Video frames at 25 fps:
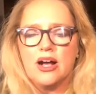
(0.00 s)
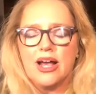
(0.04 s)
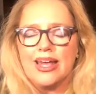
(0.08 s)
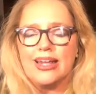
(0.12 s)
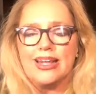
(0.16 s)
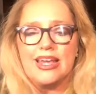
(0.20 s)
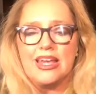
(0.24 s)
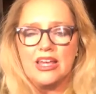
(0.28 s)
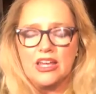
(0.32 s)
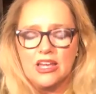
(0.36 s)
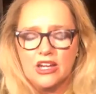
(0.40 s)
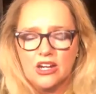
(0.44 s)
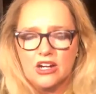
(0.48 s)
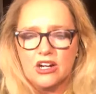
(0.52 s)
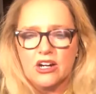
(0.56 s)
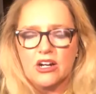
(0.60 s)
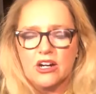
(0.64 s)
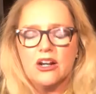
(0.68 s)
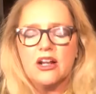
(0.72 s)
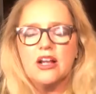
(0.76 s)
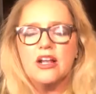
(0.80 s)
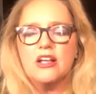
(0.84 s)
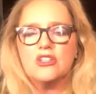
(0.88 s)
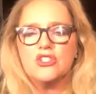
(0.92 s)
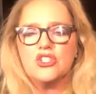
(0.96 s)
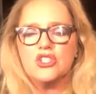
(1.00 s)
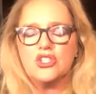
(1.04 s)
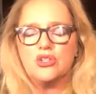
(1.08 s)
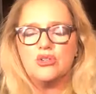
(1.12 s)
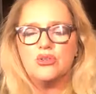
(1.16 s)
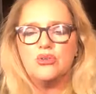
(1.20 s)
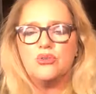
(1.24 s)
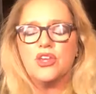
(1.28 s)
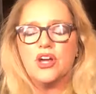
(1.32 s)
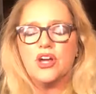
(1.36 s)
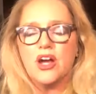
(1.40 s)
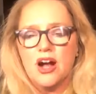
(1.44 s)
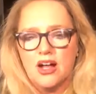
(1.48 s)
adhere
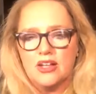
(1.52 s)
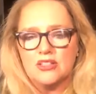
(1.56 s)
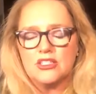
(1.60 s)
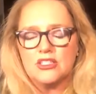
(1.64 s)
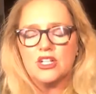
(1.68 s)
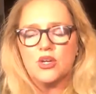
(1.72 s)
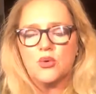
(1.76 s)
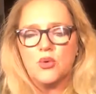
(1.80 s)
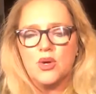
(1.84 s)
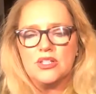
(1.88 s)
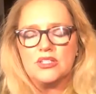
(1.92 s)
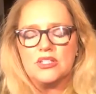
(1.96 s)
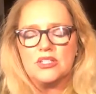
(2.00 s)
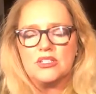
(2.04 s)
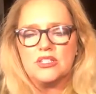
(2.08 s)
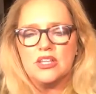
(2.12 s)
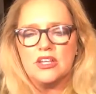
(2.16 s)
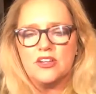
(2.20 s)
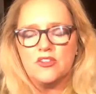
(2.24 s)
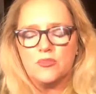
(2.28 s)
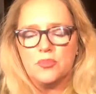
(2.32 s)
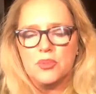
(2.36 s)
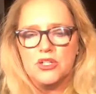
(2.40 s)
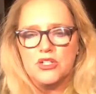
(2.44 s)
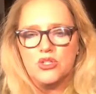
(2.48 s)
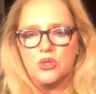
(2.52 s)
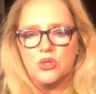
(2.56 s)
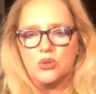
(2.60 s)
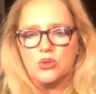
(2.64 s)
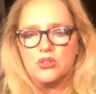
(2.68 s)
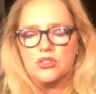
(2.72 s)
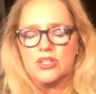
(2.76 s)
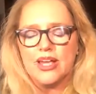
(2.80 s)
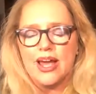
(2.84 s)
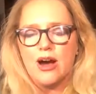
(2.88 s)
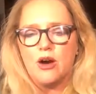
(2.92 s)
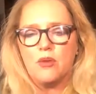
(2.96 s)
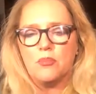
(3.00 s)
to the consequences that have been
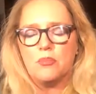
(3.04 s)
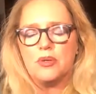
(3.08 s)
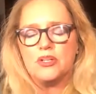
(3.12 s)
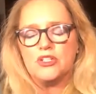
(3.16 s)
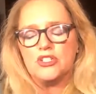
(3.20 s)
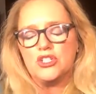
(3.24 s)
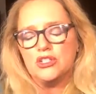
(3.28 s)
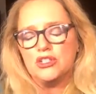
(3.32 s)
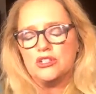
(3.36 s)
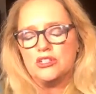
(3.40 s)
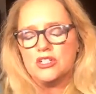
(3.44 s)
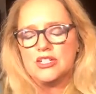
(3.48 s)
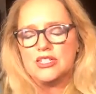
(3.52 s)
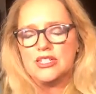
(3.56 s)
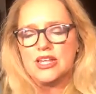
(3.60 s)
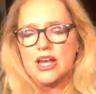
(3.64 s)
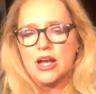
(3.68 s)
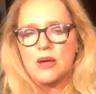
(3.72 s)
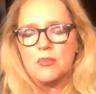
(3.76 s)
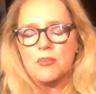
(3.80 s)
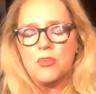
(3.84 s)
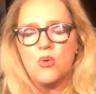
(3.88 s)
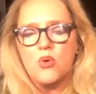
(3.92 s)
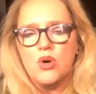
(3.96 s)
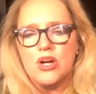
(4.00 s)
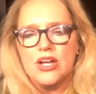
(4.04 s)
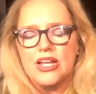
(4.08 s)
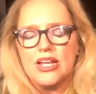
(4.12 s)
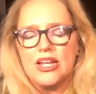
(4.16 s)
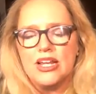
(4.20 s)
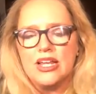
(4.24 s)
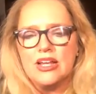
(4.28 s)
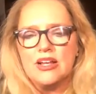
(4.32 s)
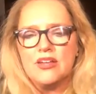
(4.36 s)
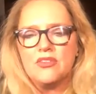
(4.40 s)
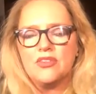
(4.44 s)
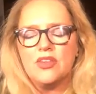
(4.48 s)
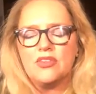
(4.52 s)
doled out. But to your exact point,
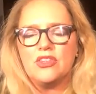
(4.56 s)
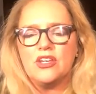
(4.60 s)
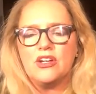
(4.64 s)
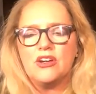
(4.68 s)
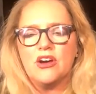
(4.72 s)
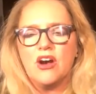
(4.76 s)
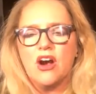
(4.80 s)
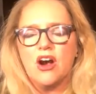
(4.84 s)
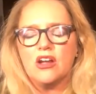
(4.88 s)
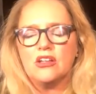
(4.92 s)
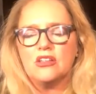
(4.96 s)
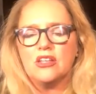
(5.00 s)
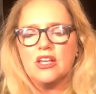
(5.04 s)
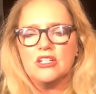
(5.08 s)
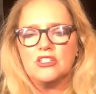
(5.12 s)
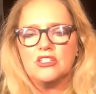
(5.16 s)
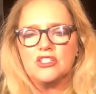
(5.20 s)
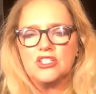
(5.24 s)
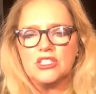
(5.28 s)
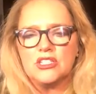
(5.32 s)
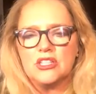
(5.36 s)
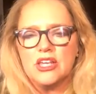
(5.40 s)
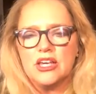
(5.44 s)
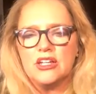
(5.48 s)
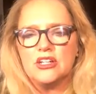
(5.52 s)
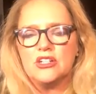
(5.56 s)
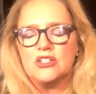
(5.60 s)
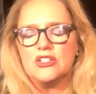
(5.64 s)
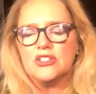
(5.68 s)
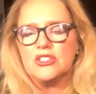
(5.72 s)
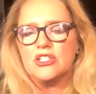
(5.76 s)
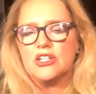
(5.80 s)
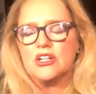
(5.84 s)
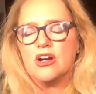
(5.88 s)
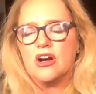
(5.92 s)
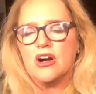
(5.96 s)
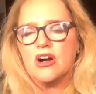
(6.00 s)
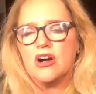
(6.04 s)
that there are legislators,
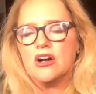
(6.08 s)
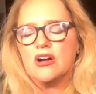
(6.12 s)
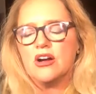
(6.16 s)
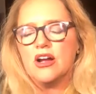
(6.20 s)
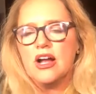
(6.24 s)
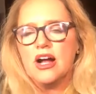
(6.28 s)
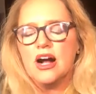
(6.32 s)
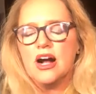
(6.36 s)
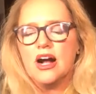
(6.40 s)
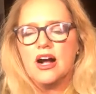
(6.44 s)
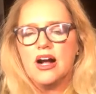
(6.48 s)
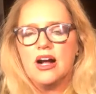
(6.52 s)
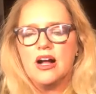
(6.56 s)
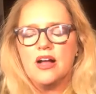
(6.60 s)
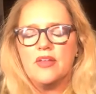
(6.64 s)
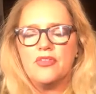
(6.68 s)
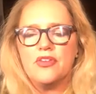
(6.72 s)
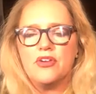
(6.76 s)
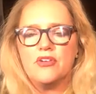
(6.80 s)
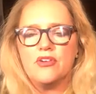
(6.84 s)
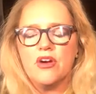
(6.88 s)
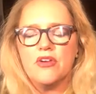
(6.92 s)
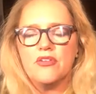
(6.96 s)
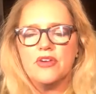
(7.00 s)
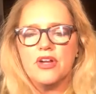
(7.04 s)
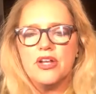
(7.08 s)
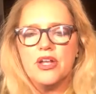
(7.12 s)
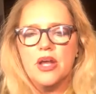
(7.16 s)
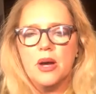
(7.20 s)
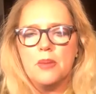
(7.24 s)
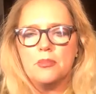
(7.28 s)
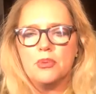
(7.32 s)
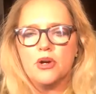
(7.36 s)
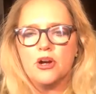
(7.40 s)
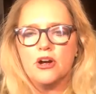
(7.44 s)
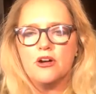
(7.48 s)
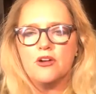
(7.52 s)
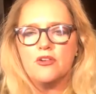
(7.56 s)
there are a
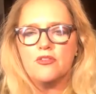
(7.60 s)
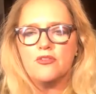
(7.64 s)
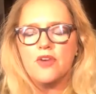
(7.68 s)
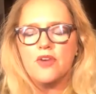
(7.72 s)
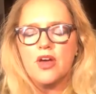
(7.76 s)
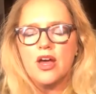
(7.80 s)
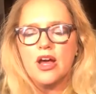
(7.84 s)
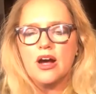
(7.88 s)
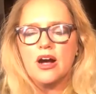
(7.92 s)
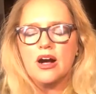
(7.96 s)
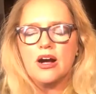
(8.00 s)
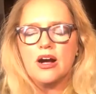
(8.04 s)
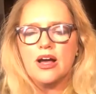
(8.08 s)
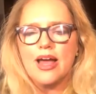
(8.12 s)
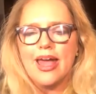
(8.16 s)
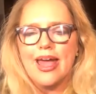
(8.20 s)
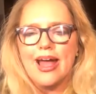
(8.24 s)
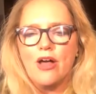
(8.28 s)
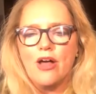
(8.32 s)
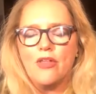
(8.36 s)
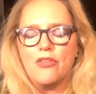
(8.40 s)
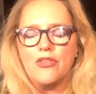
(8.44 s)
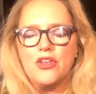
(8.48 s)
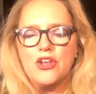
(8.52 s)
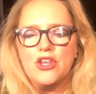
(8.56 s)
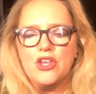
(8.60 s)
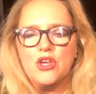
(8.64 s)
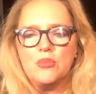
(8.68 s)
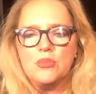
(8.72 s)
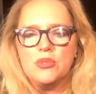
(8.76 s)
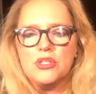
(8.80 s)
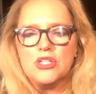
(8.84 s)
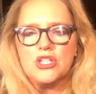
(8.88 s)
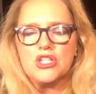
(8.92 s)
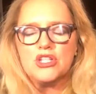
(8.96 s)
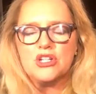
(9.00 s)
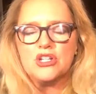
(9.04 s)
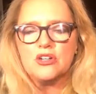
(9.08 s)
number of health and
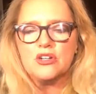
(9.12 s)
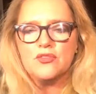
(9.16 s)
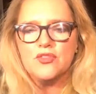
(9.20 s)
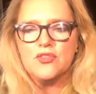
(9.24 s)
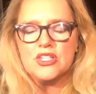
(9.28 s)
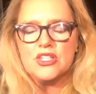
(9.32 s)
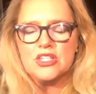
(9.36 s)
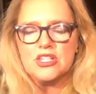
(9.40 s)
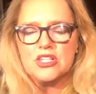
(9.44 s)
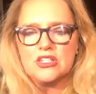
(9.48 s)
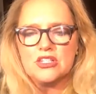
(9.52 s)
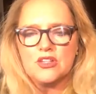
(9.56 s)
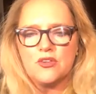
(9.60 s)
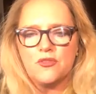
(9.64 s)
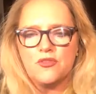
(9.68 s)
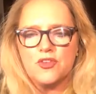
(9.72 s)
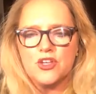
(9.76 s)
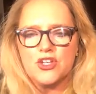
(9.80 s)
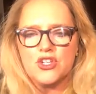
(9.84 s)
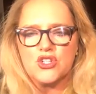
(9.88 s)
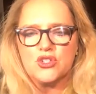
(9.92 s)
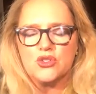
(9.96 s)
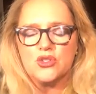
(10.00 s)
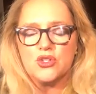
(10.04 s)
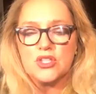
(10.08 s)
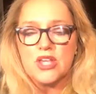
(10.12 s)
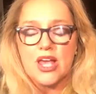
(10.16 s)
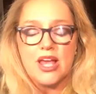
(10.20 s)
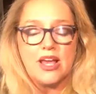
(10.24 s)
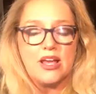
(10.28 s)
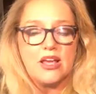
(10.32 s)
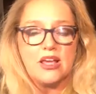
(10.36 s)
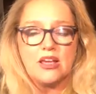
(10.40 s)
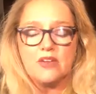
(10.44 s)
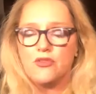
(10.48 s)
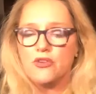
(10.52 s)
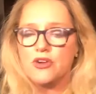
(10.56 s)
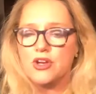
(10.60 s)
human services officials.
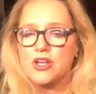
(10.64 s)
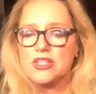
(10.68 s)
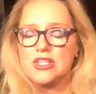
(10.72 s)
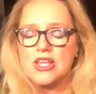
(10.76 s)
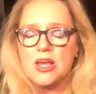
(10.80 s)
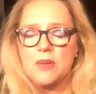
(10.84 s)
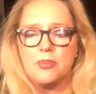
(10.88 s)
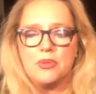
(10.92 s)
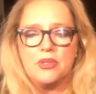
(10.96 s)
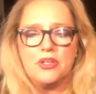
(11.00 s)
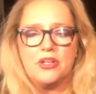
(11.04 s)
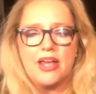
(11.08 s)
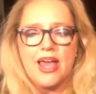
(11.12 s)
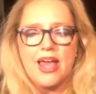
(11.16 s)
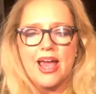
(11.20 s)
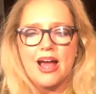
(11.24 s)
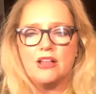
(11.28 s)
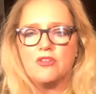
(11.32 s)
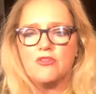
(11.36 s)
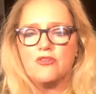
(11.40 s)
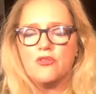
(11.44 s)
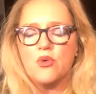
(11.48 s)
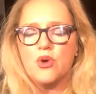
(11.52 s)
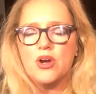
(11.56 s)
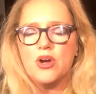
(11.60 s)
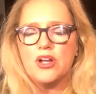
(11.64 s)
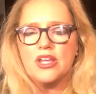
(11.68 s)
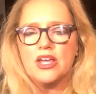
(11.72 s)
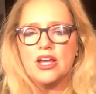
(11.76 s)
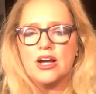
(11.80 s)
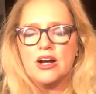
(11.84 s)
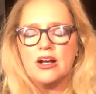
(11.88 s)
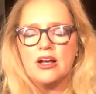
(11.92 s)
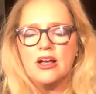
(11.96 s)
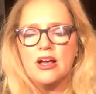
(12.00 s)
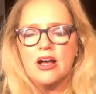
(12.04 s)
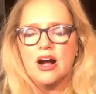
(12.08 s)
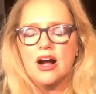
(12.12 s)
For example, in California,
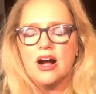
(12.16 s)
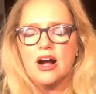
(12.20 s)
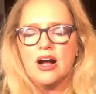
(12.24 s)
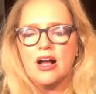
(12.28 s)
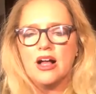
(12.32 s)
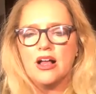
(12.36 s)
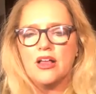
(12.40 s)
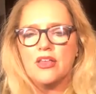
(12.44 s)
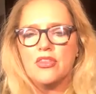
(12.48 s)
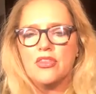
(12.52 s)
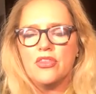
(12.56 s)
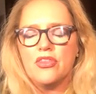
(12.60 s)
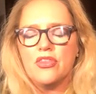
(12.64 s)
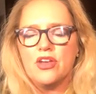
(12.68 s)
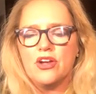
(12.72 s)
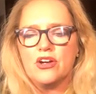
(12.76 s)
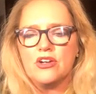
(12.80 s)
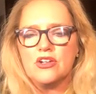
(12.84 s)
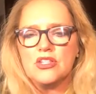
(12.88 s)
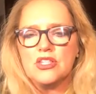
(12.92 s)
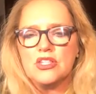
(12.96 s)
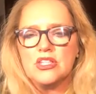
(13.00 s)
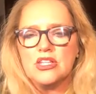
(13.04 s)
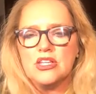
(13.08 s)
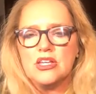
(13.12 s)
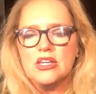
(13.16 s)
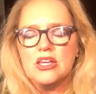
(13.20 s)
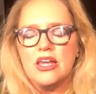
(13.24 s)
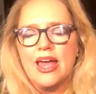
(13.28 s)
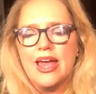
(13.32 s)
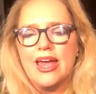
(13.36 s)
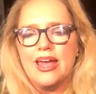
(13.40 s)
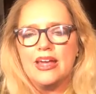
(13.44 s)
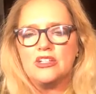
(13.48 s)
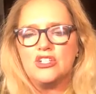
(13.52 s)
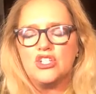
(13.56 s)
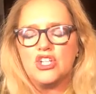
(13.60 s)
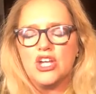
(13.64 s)
their
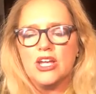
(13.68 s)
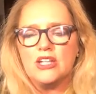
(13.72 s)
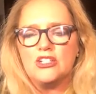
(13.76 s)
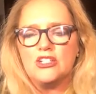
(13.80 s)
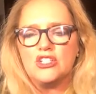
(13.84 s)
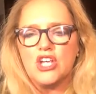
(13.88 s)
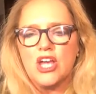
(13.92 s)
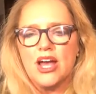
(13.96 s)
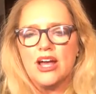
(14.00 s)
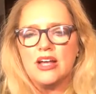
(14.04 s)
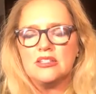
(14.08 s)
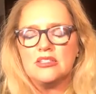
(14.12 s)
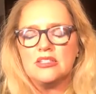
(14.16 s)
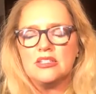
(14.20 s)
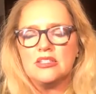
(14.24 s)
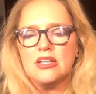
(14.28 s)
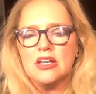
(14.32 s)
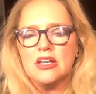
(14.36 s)
CHHS